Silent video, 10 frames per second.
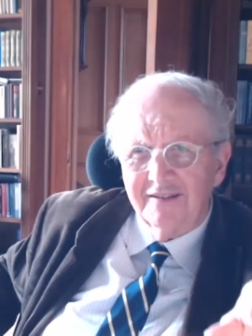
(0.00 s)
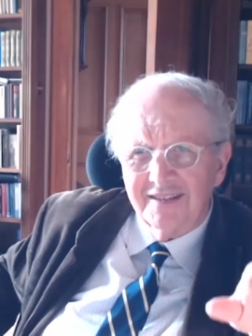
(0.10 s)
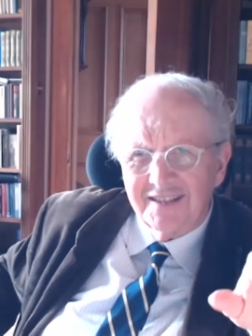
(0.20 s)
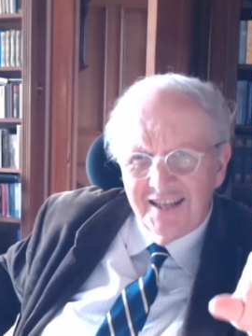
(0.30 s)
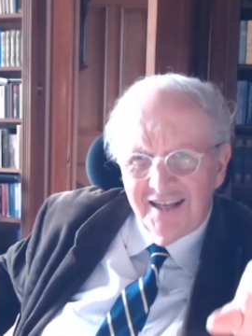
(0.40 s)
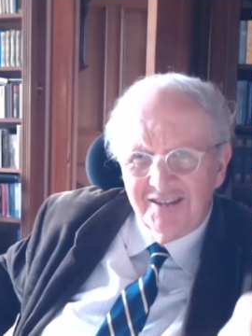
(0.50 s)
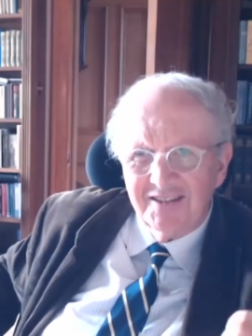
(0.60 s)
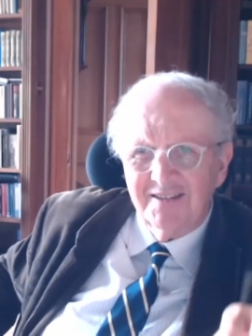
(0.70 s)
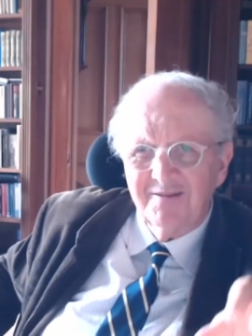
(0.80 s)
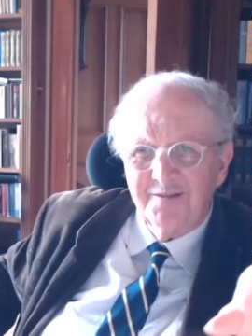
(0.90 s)

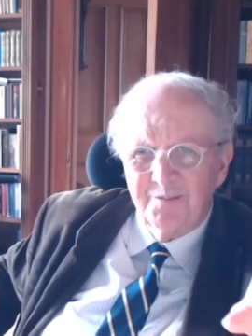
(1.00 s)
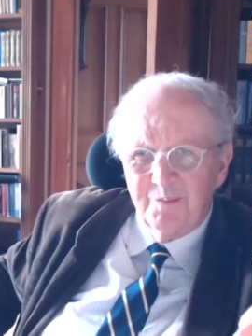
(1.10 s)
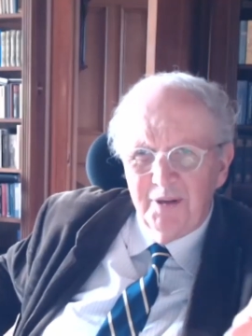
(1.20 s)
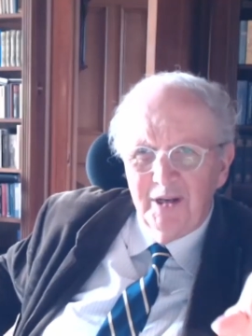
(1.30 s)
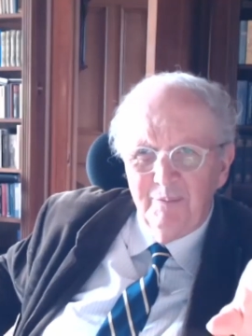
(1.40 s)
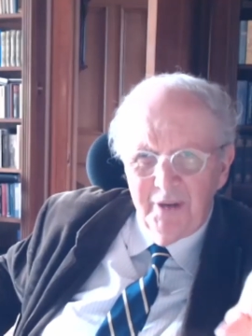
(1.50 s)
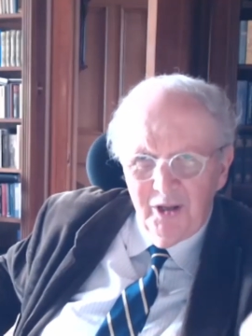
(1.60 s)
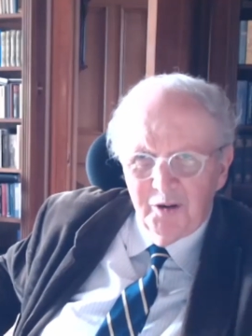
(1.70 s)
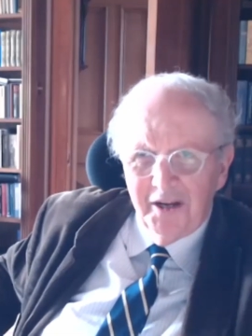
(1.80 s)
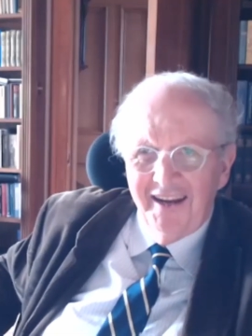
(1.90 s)
sense of
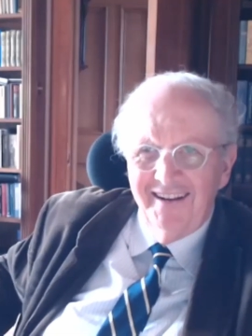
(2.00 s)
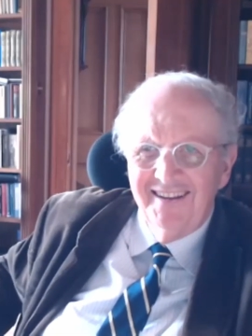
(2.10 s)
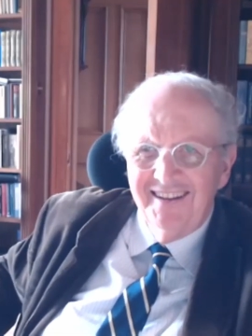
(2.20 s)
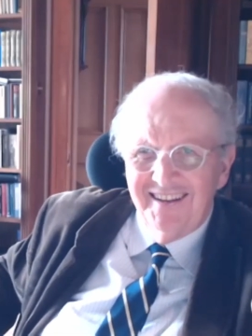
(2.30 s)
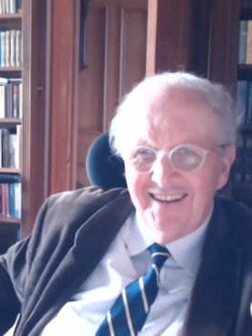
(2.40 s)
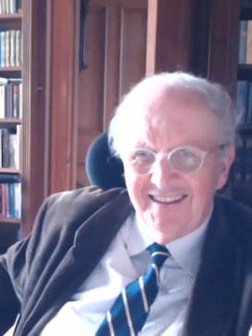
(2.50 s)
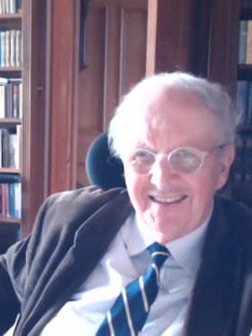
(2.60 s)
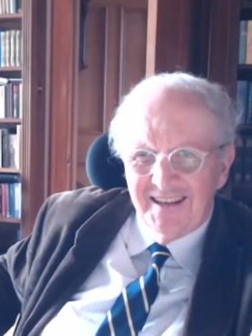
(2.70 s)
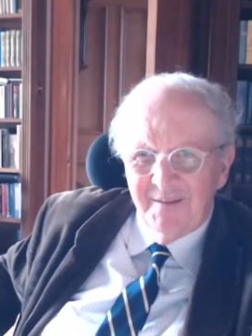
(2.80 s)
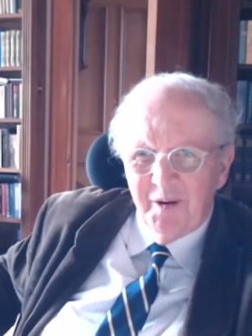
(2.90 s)
belonging
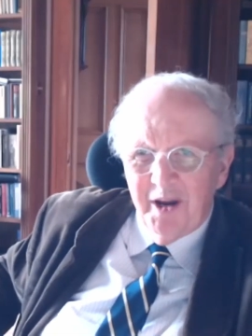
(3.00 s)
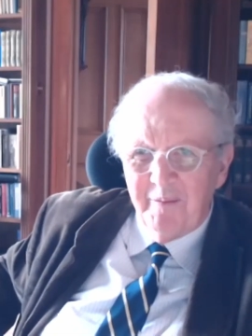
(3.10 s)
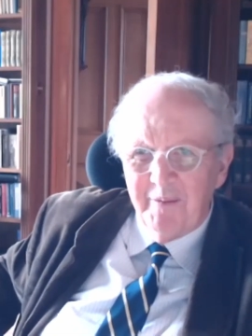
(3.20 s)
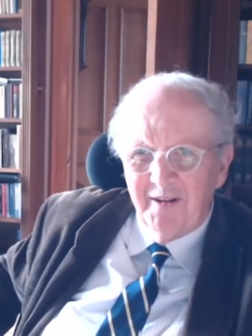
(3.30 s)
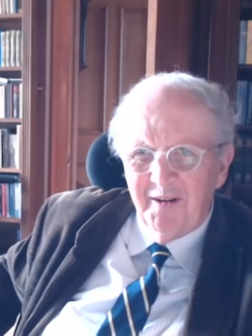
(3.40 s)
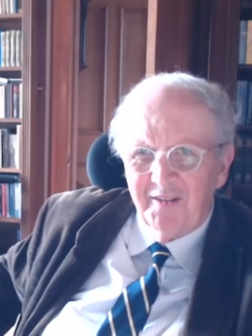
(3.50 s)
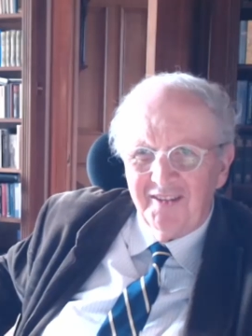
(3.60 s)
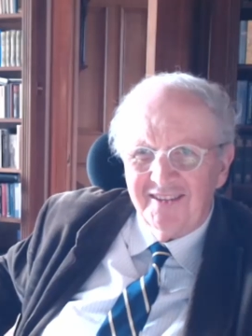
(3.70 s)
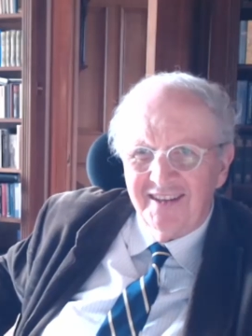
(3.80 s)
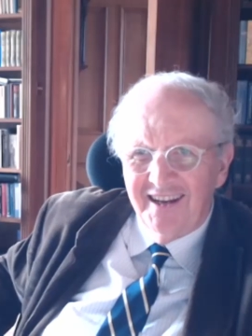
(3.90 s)
somewhere,
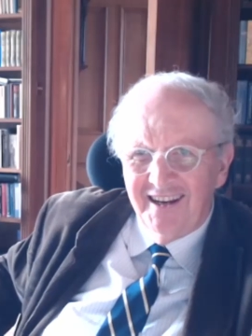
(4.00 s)
because